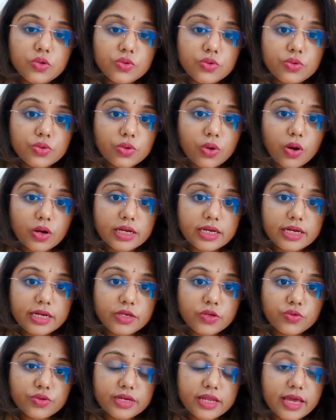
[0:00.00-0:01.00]
You do not
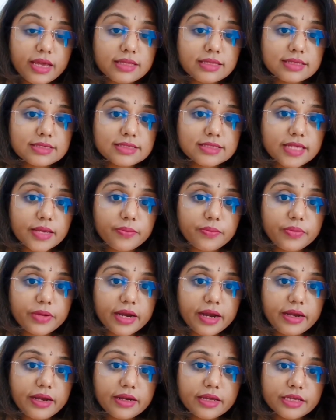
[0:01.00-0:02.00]
need to take the
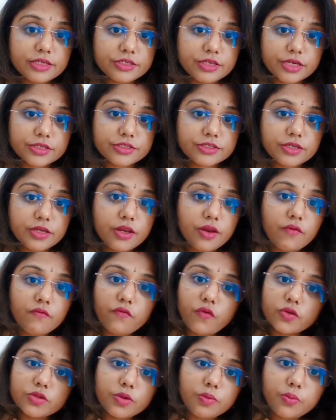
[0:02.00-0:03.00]
separate injection
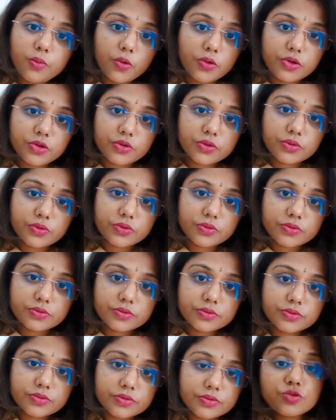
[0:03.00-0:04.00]
for the polio.
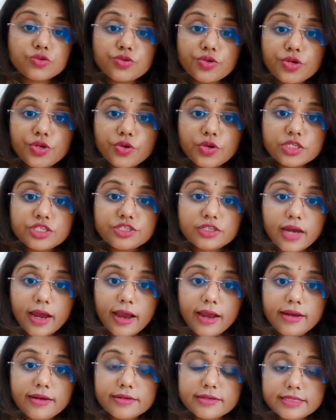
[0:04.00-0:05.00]
So your
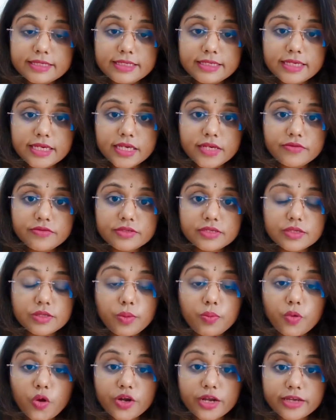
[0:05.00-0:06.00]
child receives
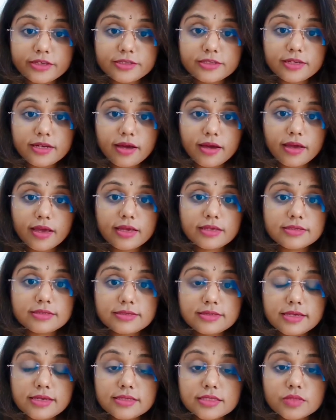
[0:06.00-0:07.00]
the protection
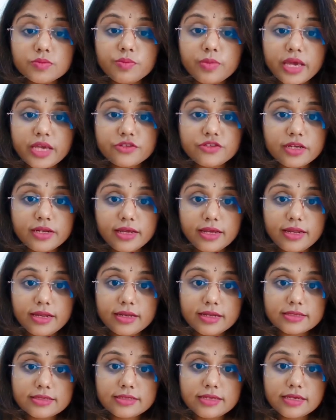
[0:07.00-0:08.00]
against 6 major
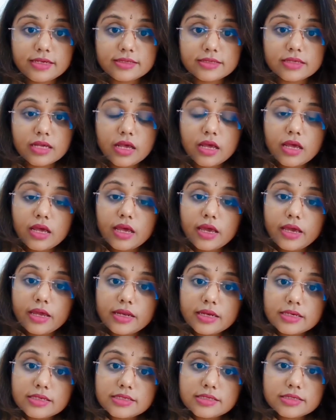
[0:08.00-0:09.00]
illnesses
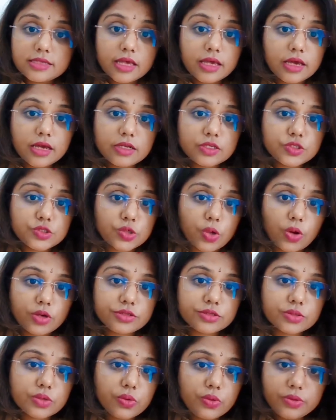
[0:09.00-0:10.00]
in a single
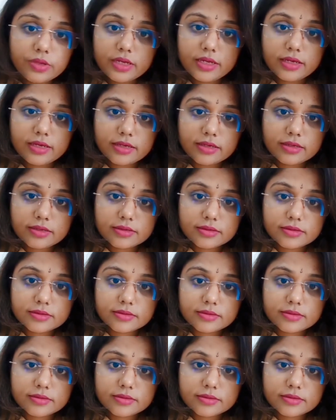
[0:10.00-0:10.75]
shot only.